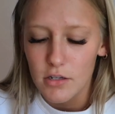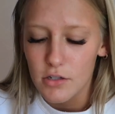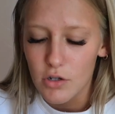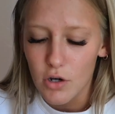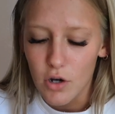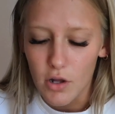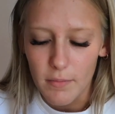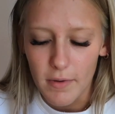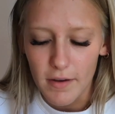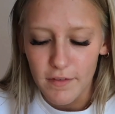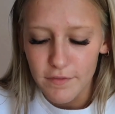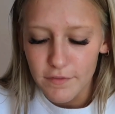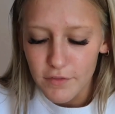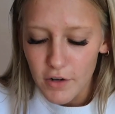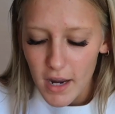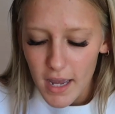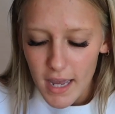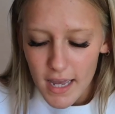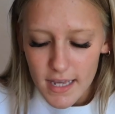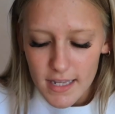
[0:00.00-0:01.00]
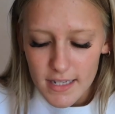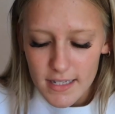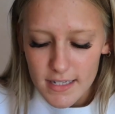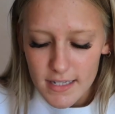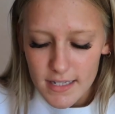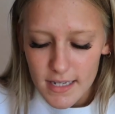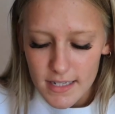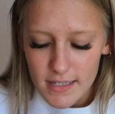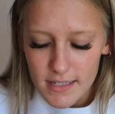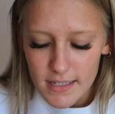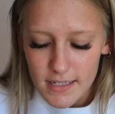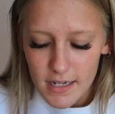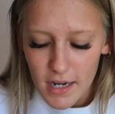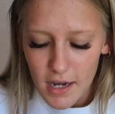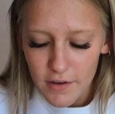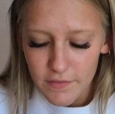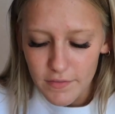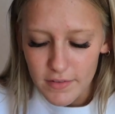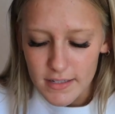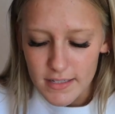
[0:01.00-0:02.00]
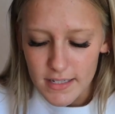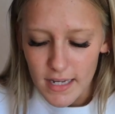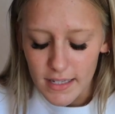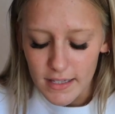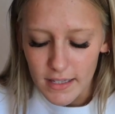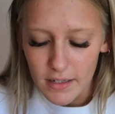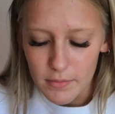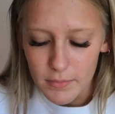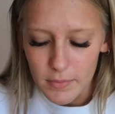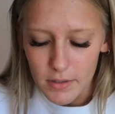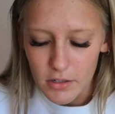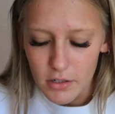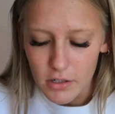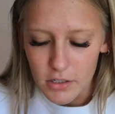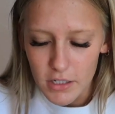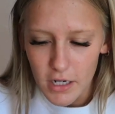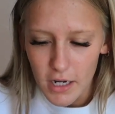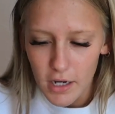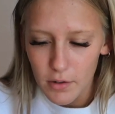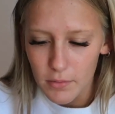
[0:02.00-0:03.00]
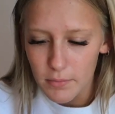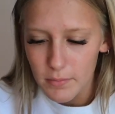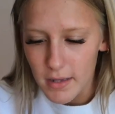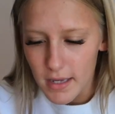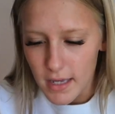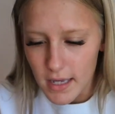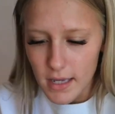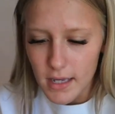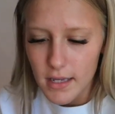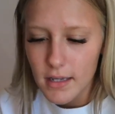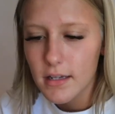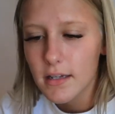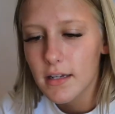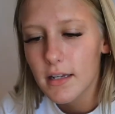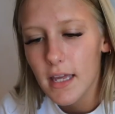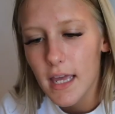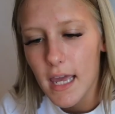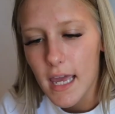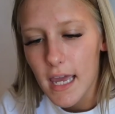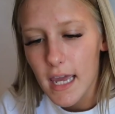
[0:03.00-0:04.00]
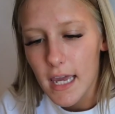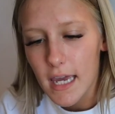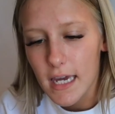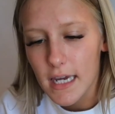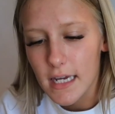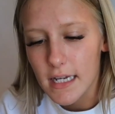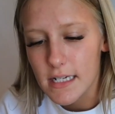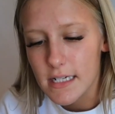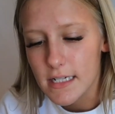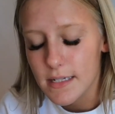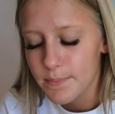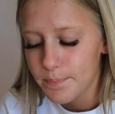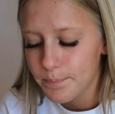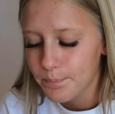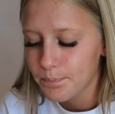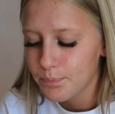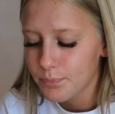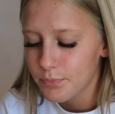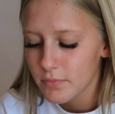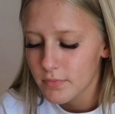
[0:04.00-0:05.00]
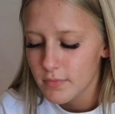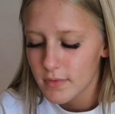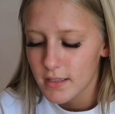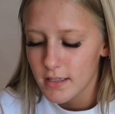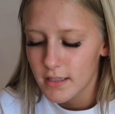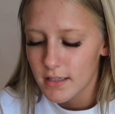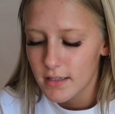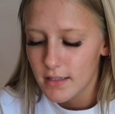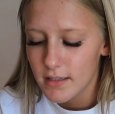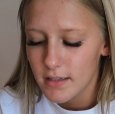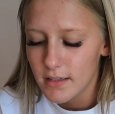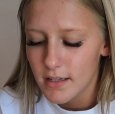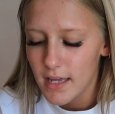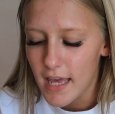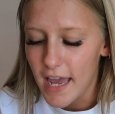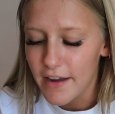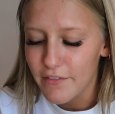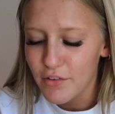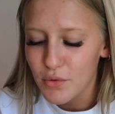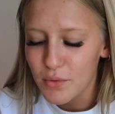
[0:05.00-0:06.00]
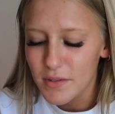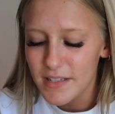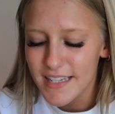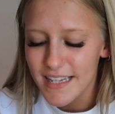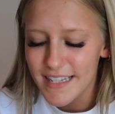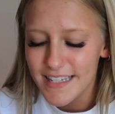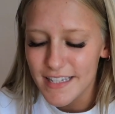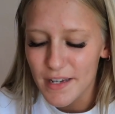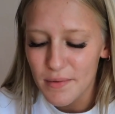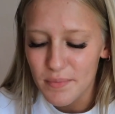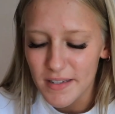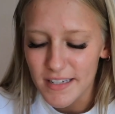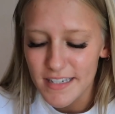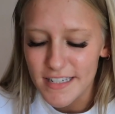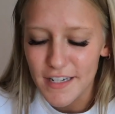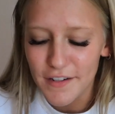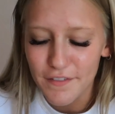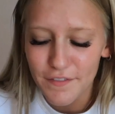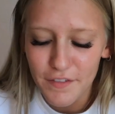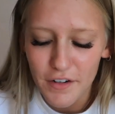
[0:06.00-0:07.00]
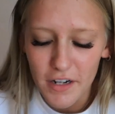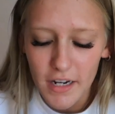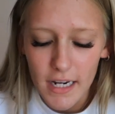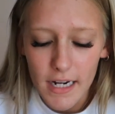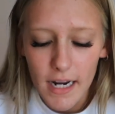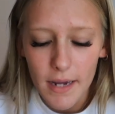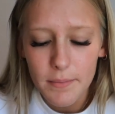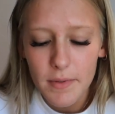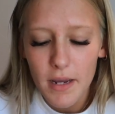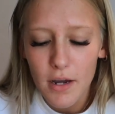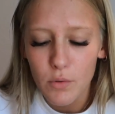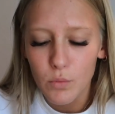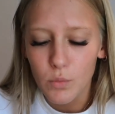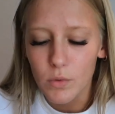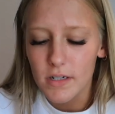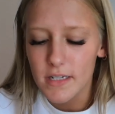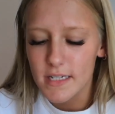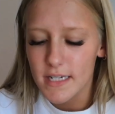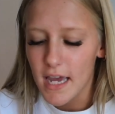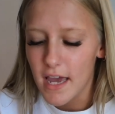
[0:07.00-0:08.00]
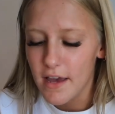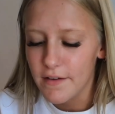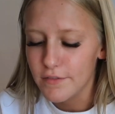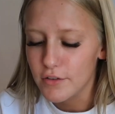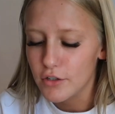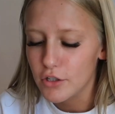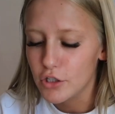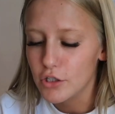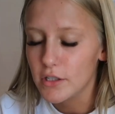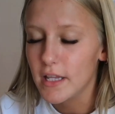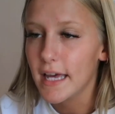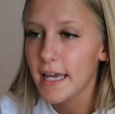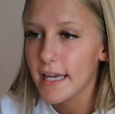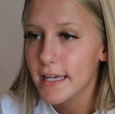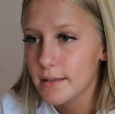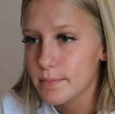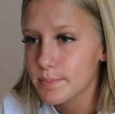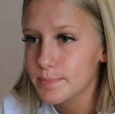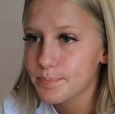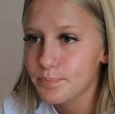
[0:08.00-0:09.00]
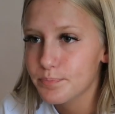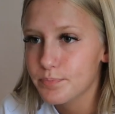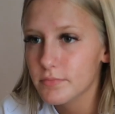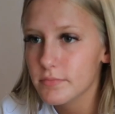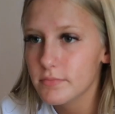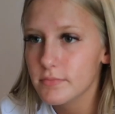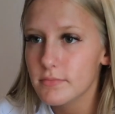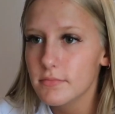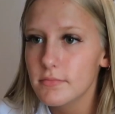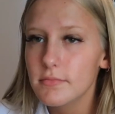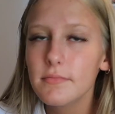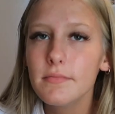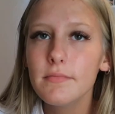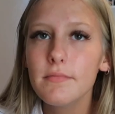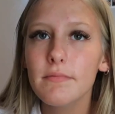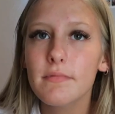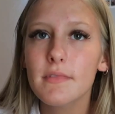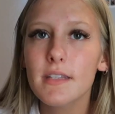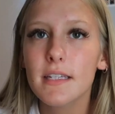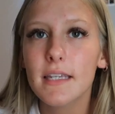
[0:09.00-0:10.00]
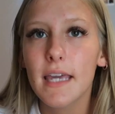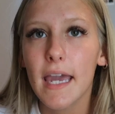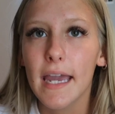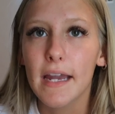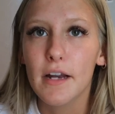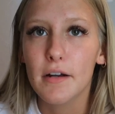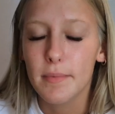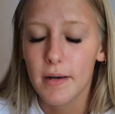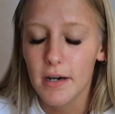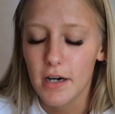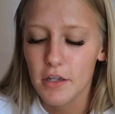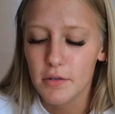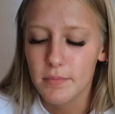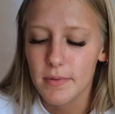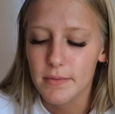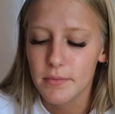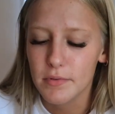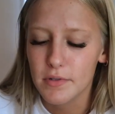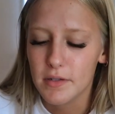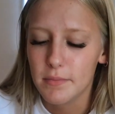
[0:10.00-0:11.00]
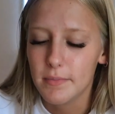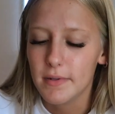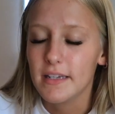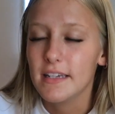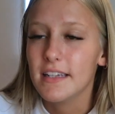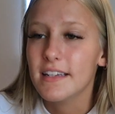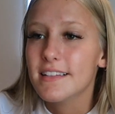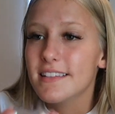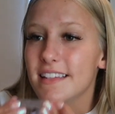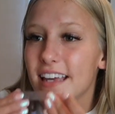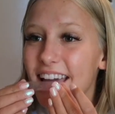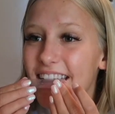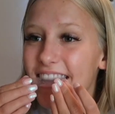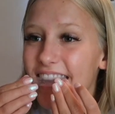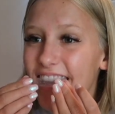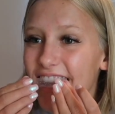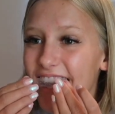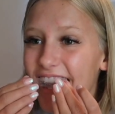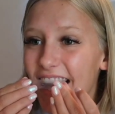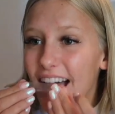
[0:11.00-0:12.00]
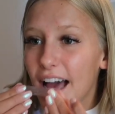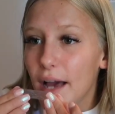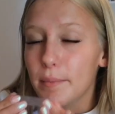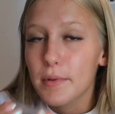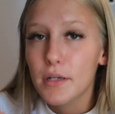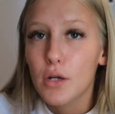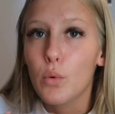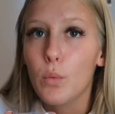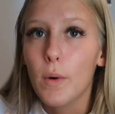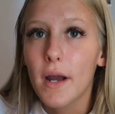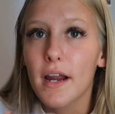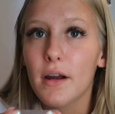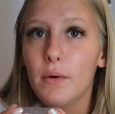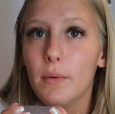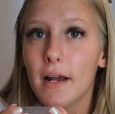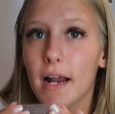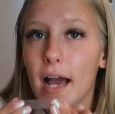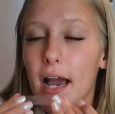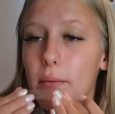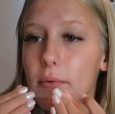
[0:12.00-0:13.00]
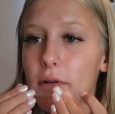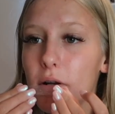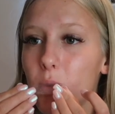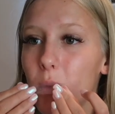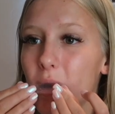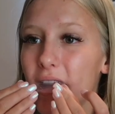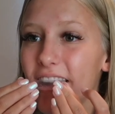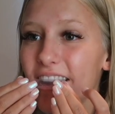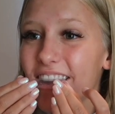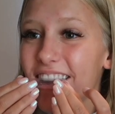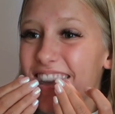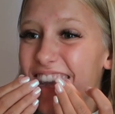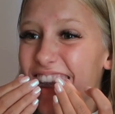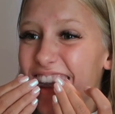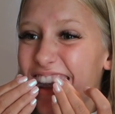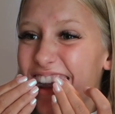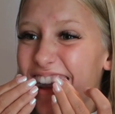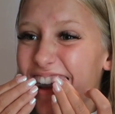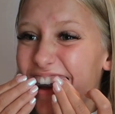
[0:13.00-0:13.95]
to all my friends and stuff and saying like, oh my gosh, help me. And everyone said something different and I'm not one to ever like care about other people's opinions. Like I'm gonna wear what I wanna wear.